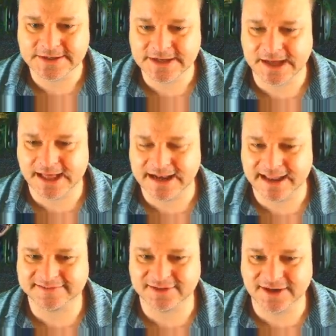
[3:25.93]

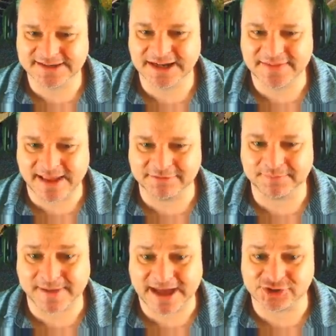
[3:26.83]
Less than ideal, and that was a
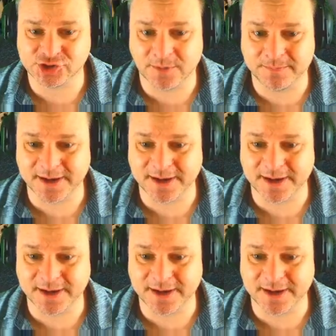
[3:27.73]
bad shot by